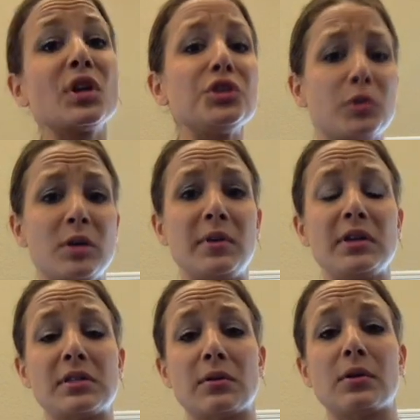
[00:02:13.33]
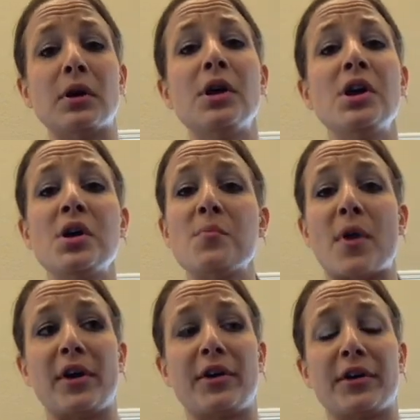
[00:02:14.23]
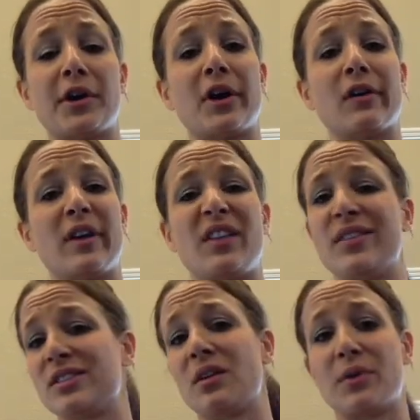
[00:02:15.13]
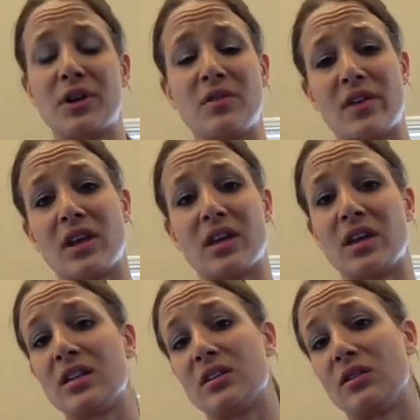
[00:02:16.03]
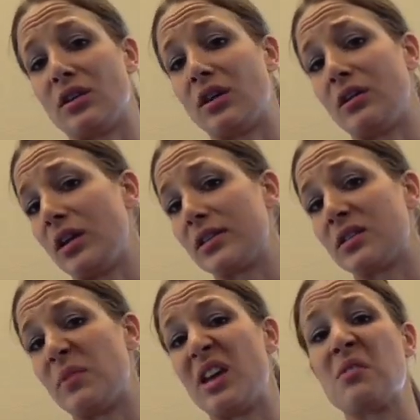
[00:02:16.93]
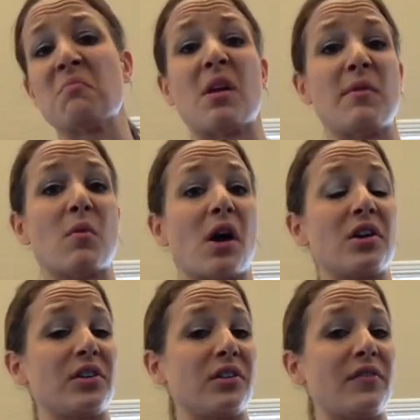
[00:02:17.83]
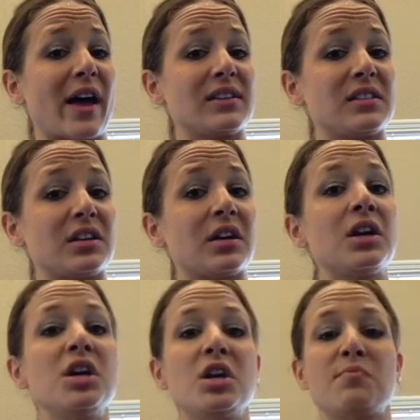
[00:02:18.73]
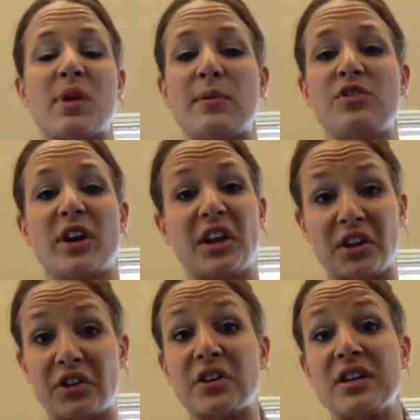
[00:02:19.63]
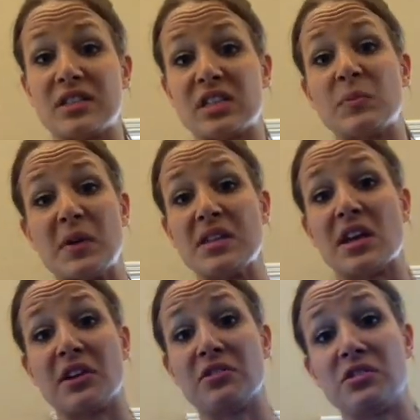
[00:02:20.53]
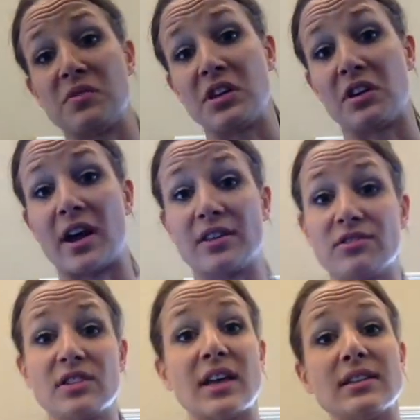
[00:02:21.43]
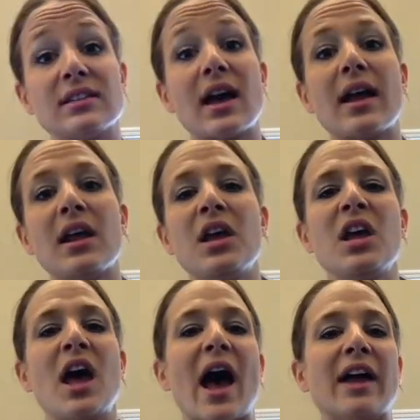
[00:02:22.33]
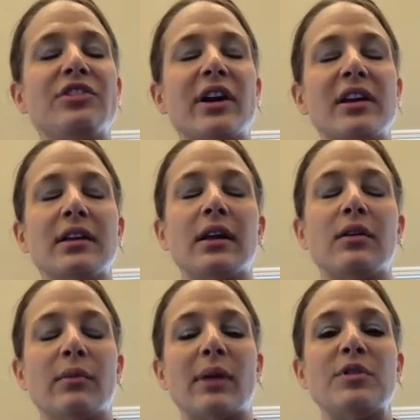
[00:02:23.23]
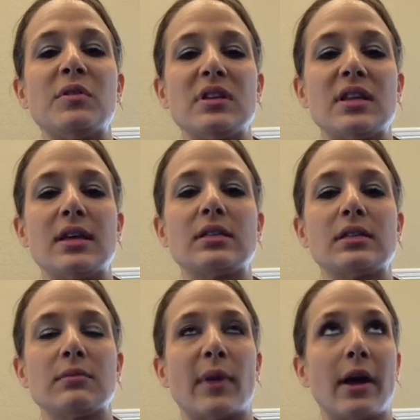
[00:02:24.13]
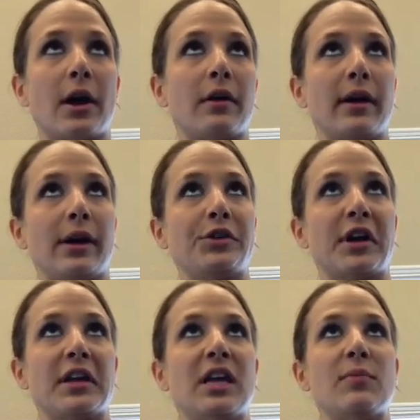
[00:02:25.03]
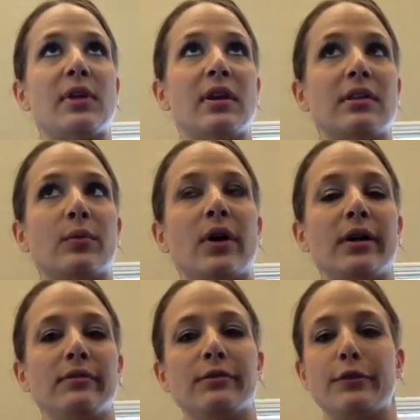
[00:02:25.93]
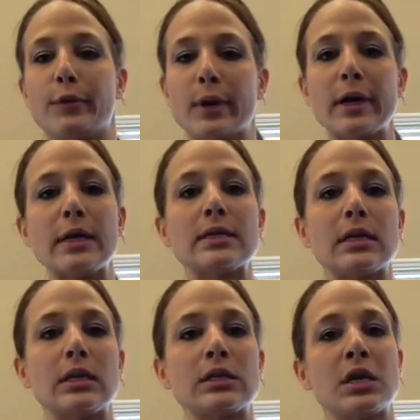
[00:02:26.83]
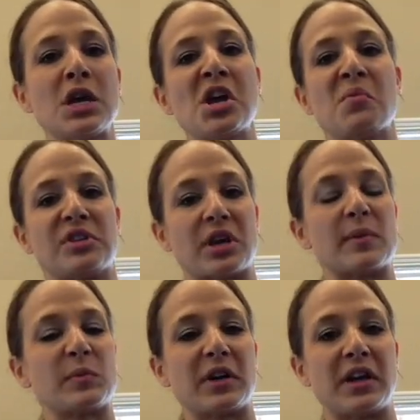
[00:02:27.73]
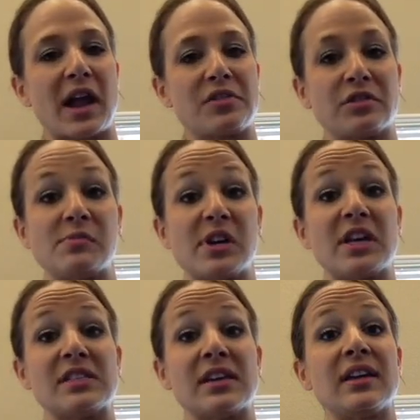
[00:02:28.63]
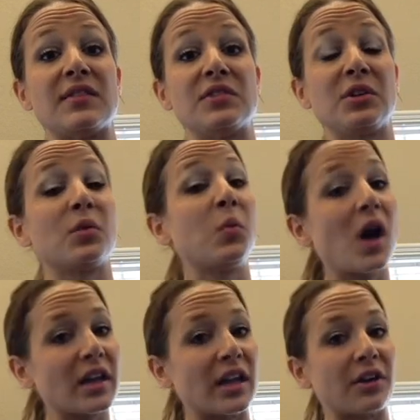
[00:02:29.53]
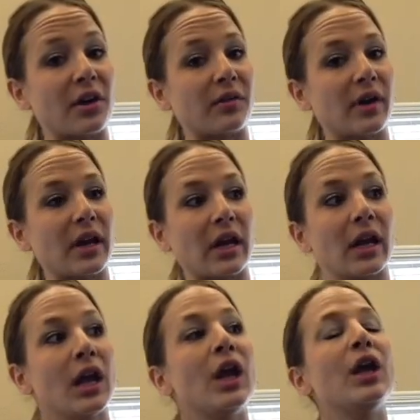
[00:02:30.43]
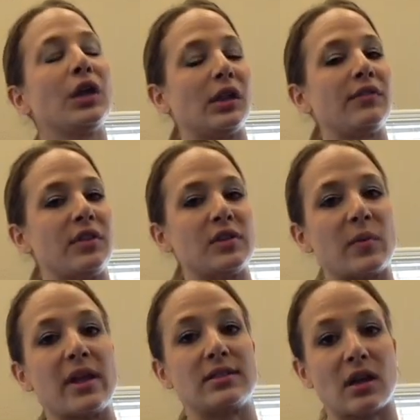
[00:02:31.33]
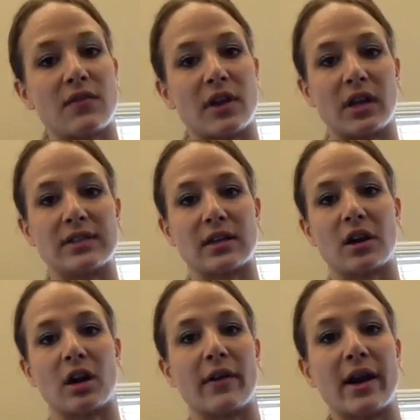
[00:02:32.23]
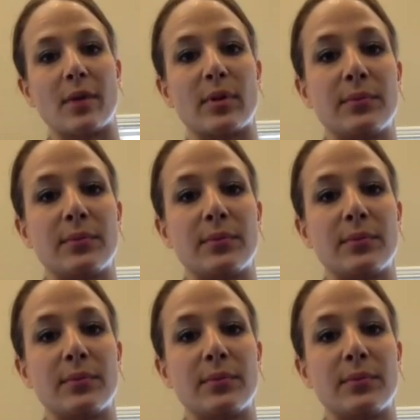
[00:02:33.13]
20 minutes total. Monitor your heart rate. If it's not where you think it needs to be, maybe walk a little faster. Maybe try to increase the speed that you're doing your exercises at. I try to, when I'm doing this, my heart rate, I try to keep it in the 140s-ish, which comes pretty naturally because even though you're walking, you're not running, lifting those weights definitely gets that heart rate up.